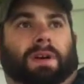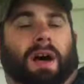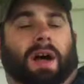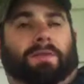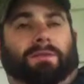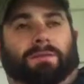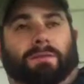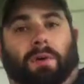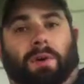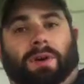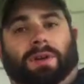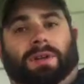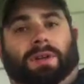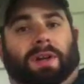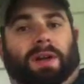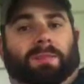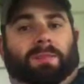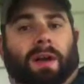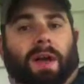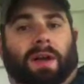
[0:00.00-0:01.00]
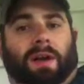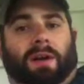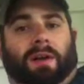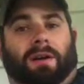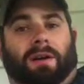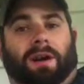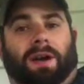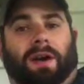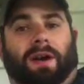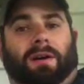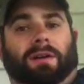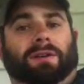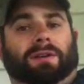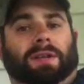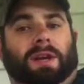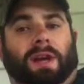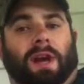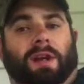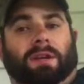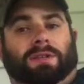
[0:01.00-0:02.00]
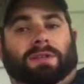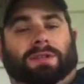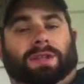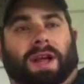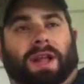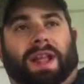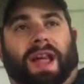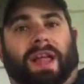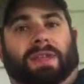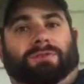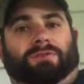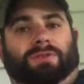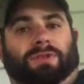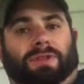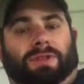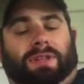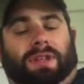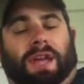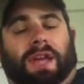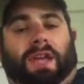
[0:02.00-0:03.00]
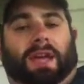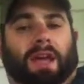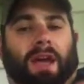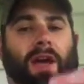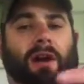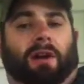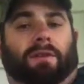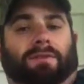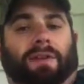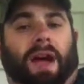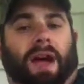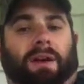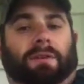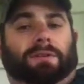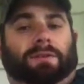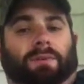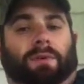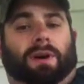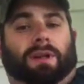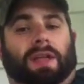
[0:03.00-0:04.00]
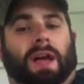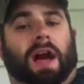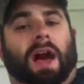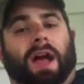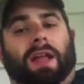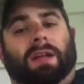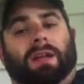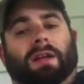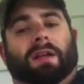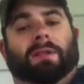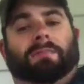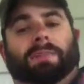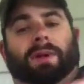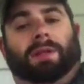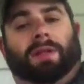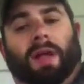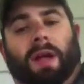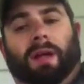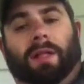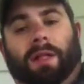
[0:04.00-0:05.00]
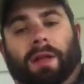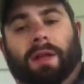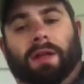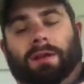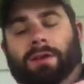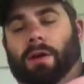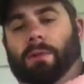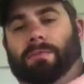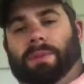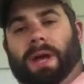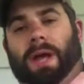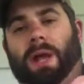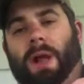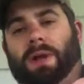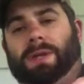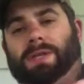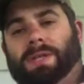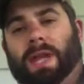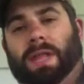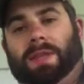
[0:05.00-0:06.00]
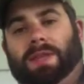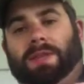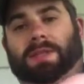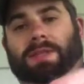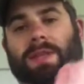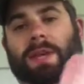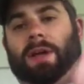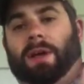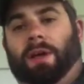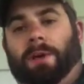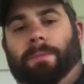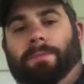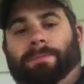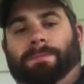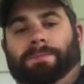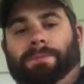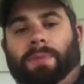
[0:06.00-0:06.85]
Unfortunately, in my younger years, didn't understand how to take care of knives or whatnot. But luckily, being all stainless steel,